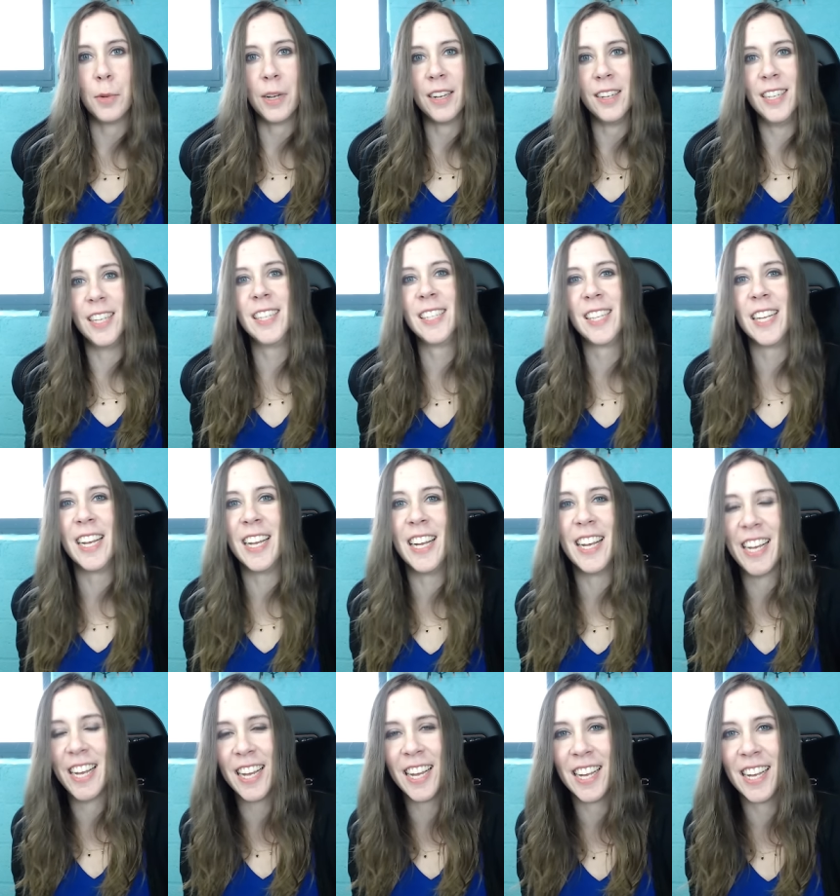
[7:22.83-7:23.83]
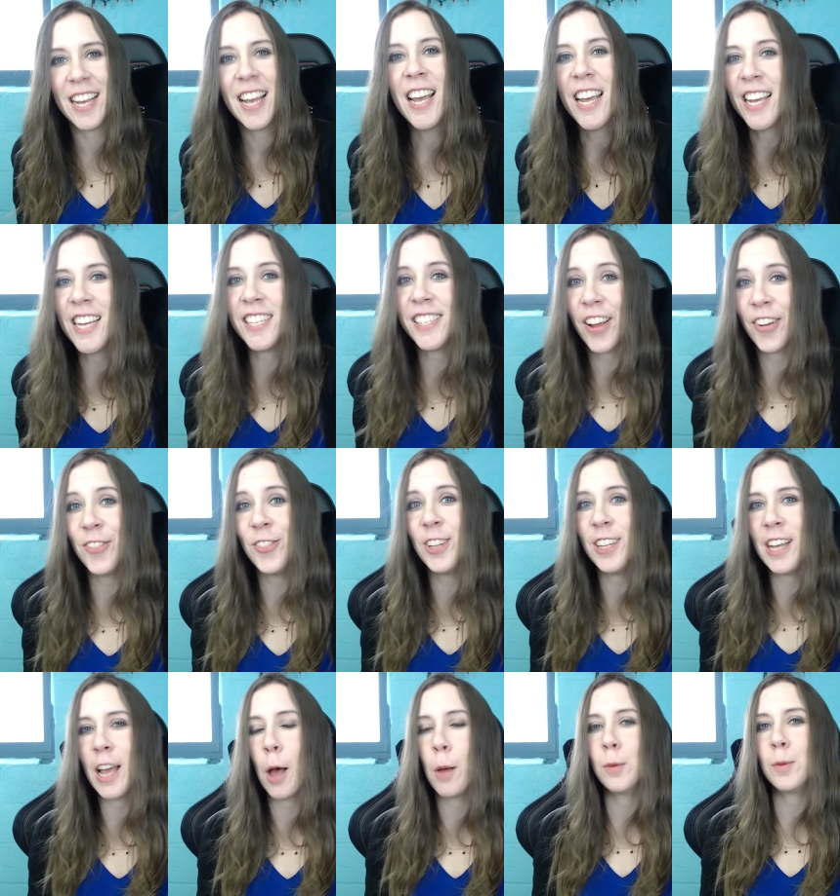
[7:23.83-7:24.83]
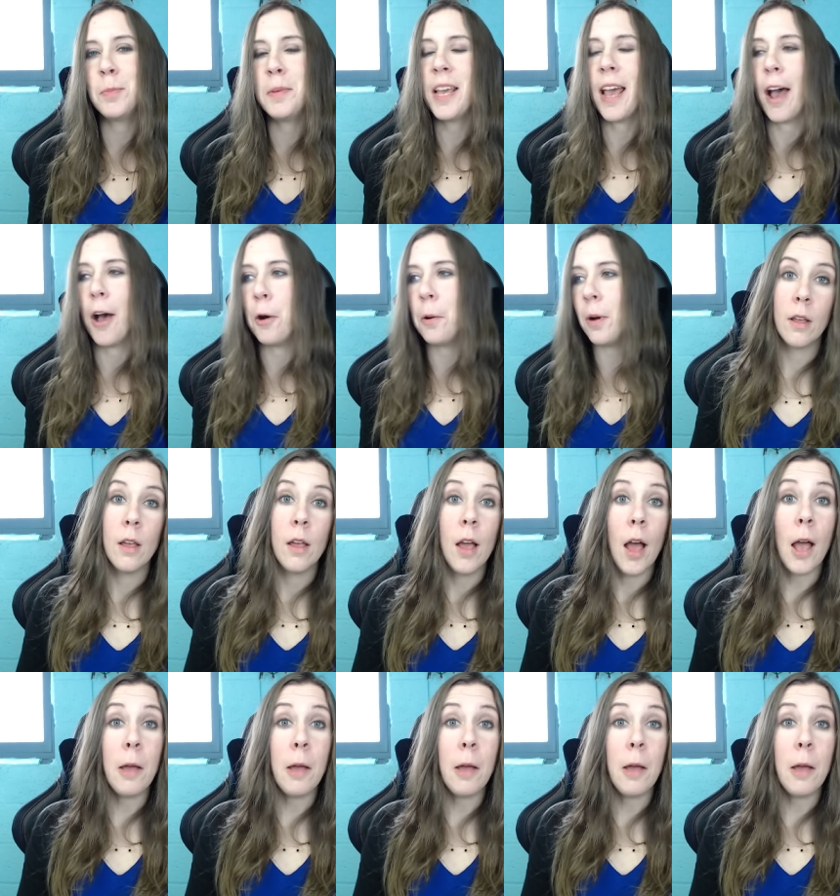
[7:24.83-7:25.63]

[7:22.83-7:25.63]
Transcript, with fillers: because he, he definitely helped me out.